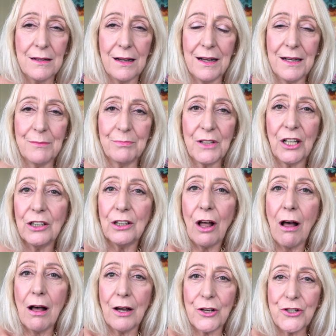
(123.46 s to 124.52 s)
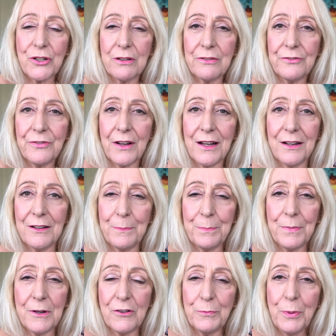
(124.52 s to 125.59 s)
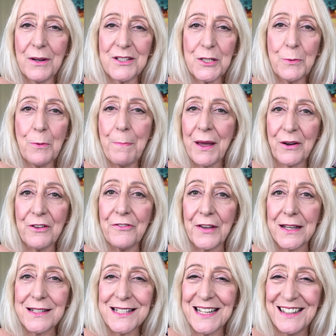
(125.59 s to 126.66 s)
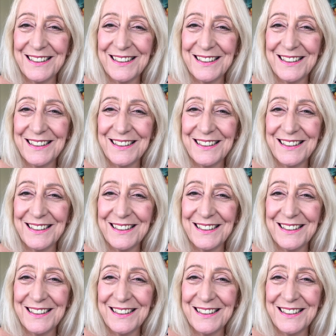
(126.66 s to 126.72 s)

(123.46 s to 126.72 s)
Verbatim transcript: um, collage of uh, of possible benefits.